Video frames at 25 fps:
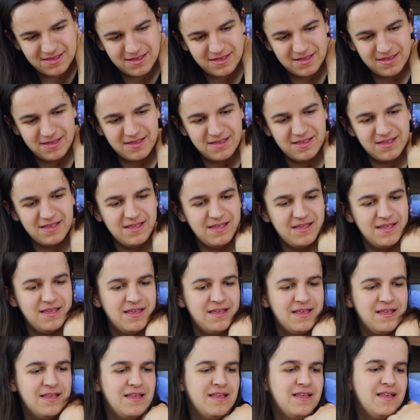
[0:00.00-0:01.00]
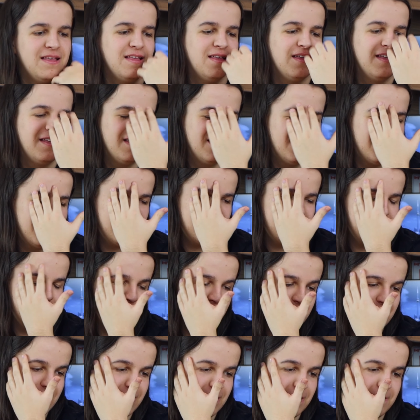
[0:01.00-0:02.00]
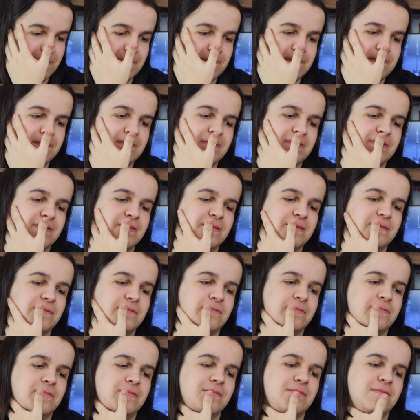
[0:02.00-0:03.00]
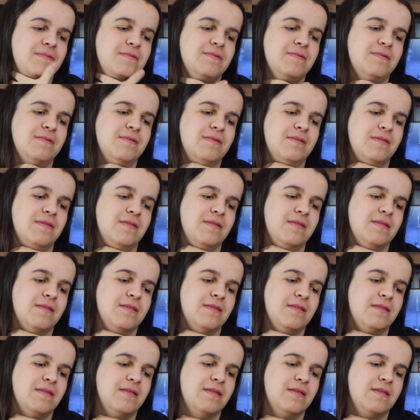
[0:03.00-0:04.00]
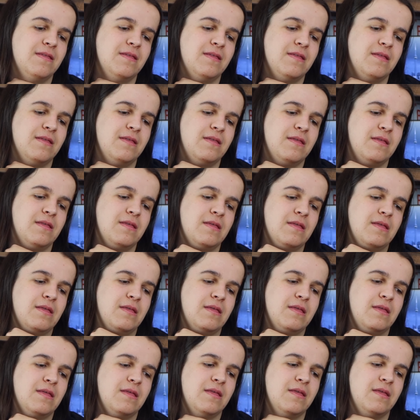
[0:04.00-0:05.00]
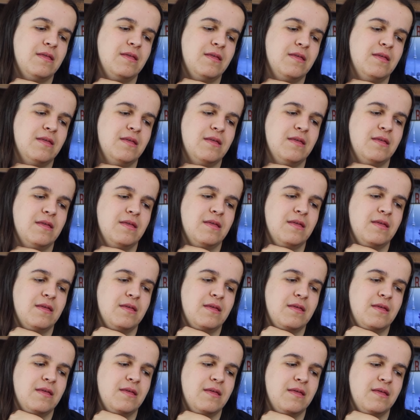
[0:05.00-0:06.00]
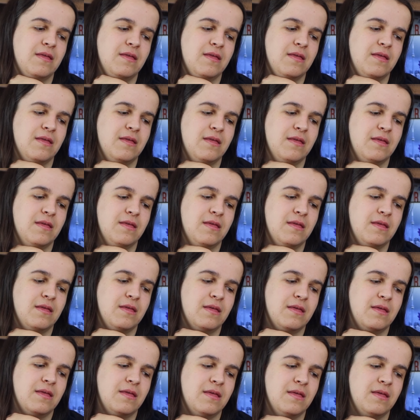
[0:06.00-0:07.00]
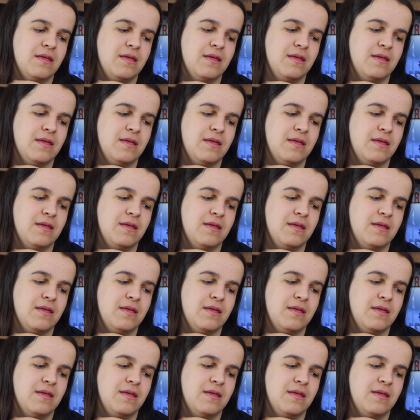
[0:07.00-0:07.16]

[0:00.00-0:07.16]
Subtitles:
No words are spoken by the person on screen.